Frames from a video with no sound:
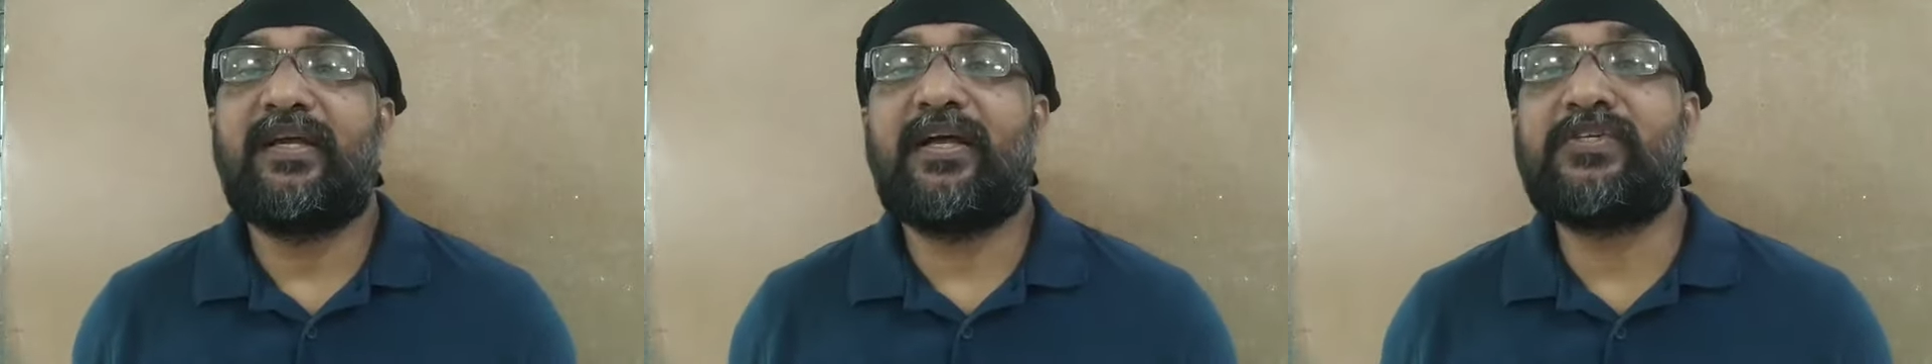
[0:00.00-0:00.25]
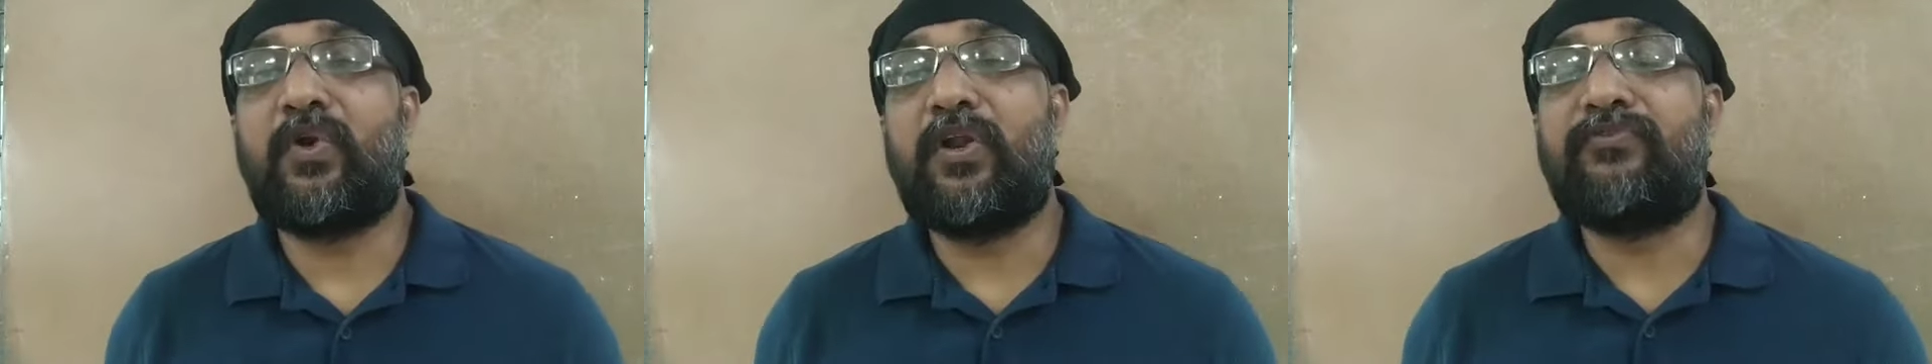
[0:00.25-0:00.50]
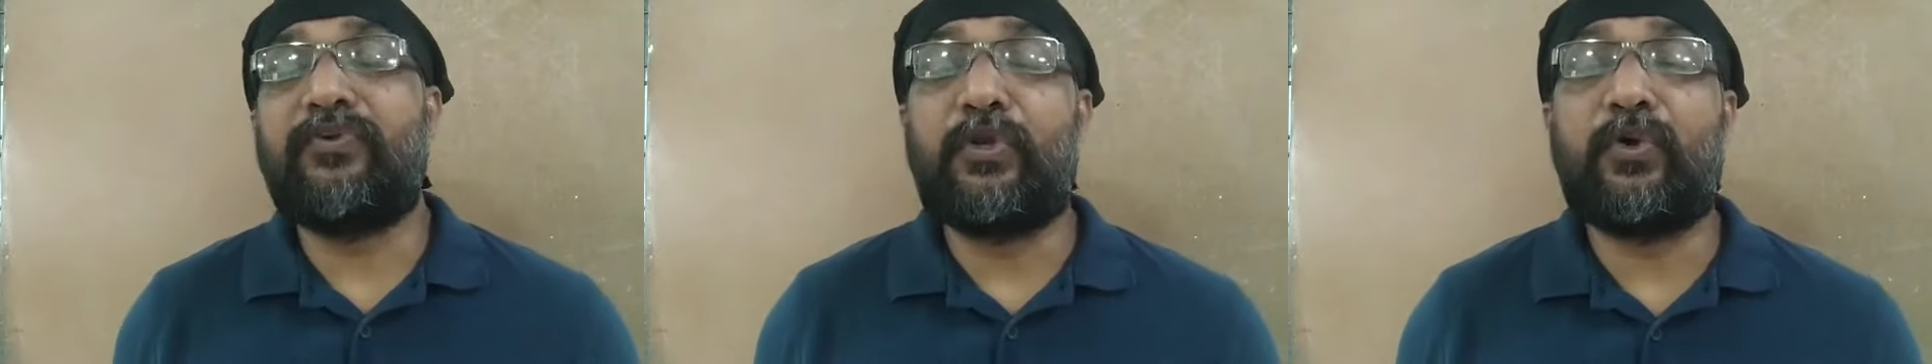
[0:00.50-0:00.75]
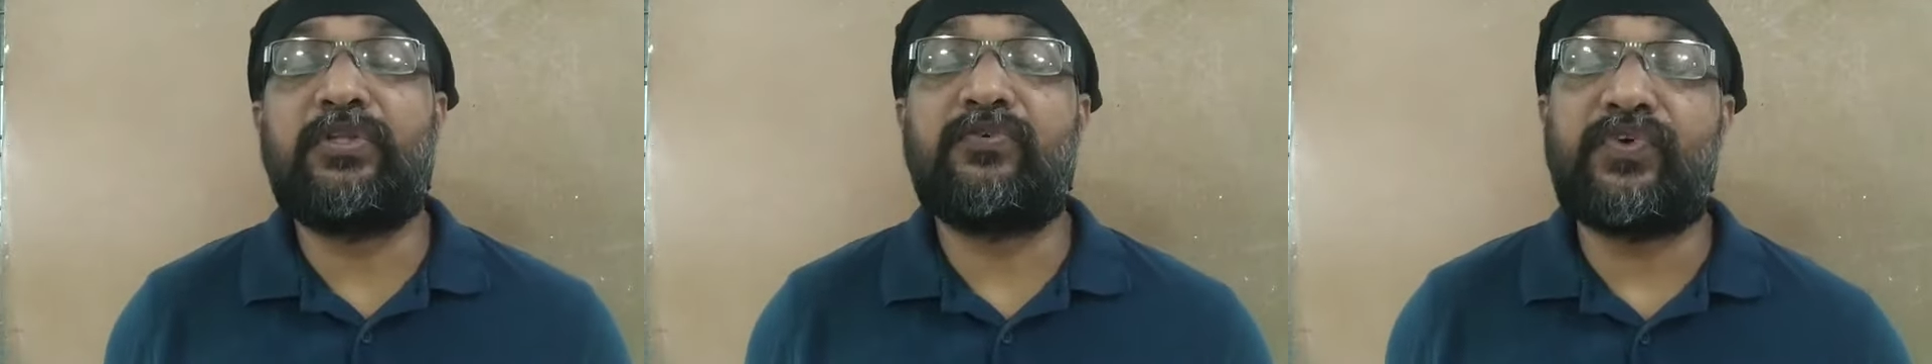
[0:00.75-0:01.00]
As all of you
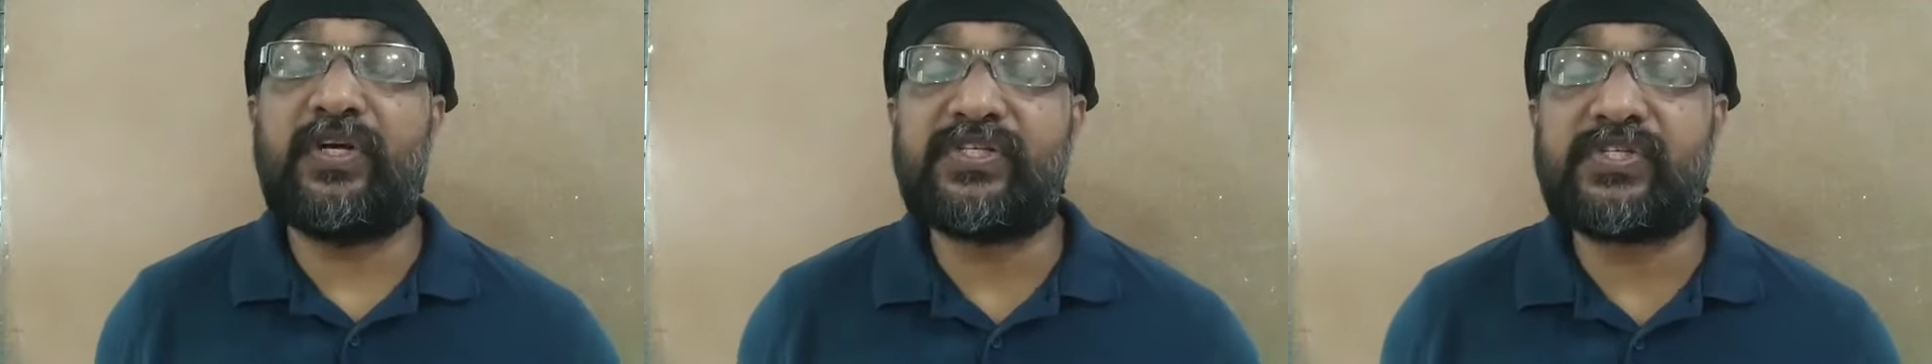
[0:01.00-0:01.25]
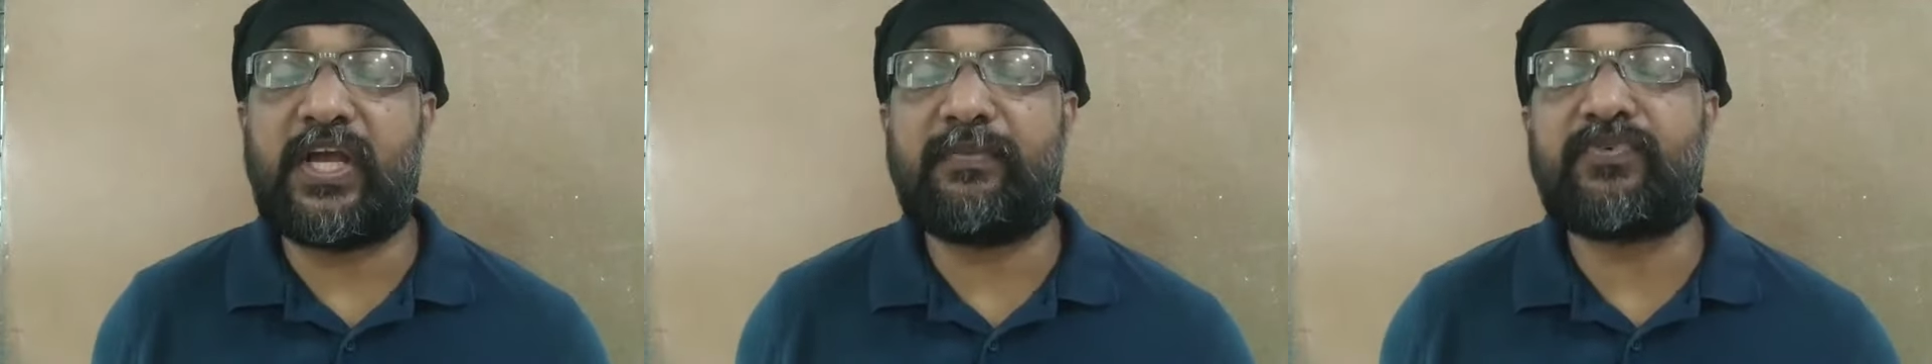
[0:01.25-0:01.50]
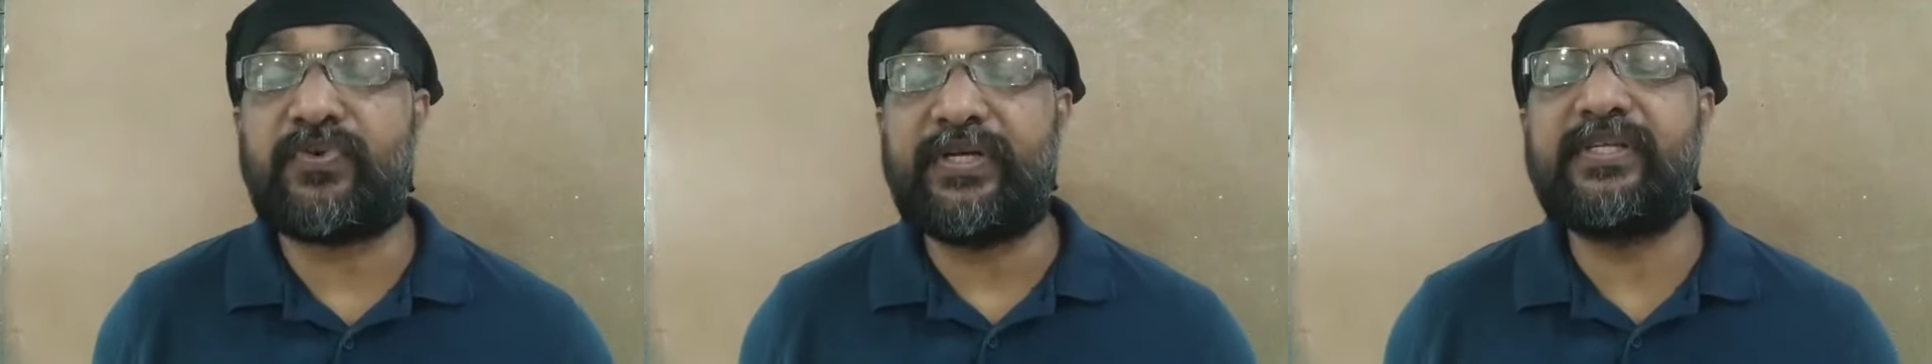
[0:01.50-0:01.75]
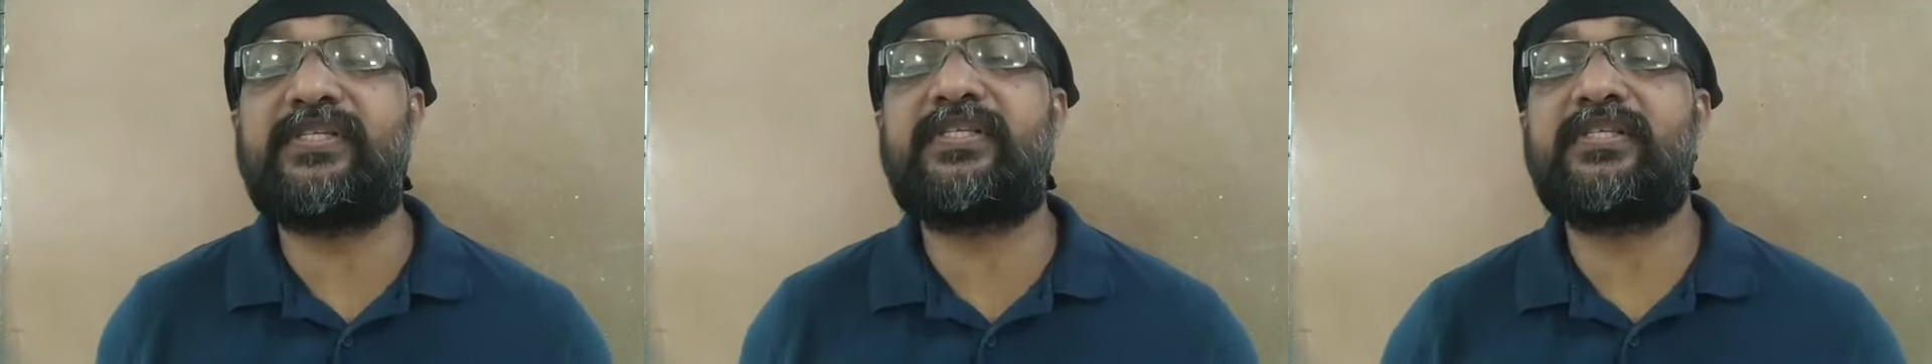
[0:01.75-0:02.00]
know, the first chapter
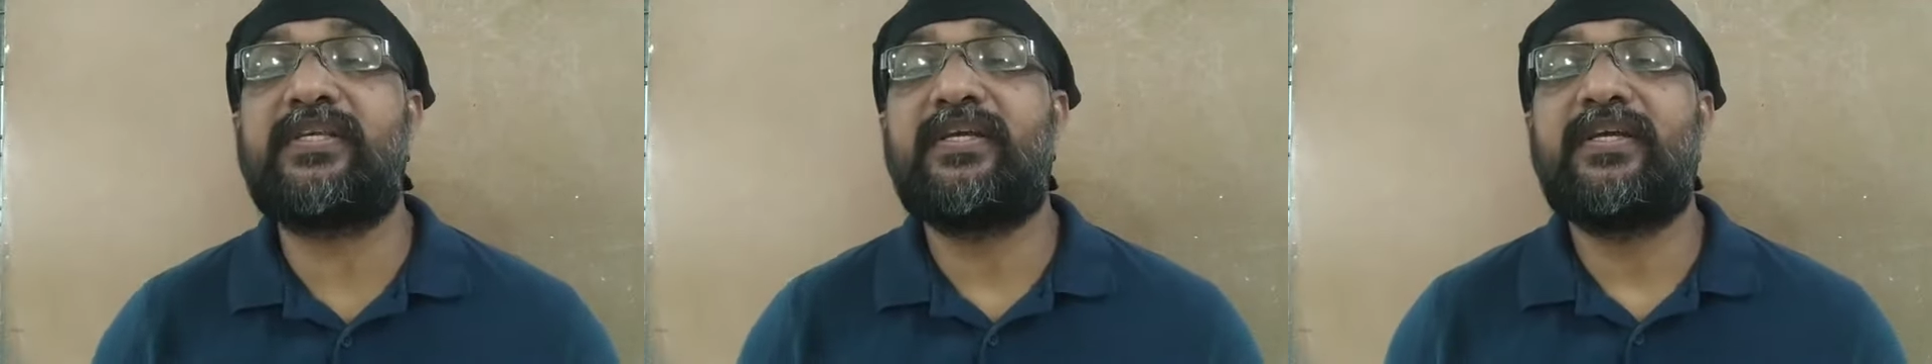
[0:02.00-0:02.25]
is